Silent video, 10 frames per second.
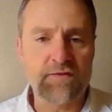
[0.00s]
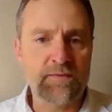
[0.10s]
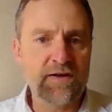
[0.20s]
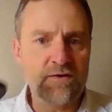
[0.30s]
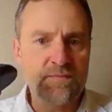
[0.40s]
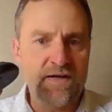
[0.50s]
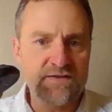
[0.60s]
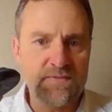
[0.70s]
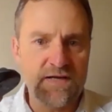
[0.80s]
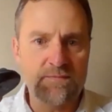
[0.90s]
a
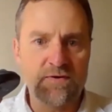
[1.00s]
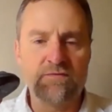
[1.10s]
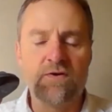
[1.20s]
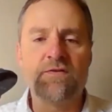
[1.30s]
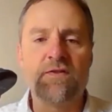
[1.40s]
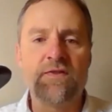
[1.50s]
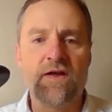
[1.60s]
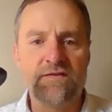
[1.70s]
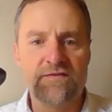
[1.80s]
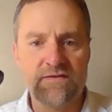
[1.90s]
300-page paper of all the
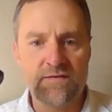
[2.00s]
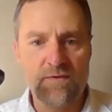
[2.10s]
thoughts,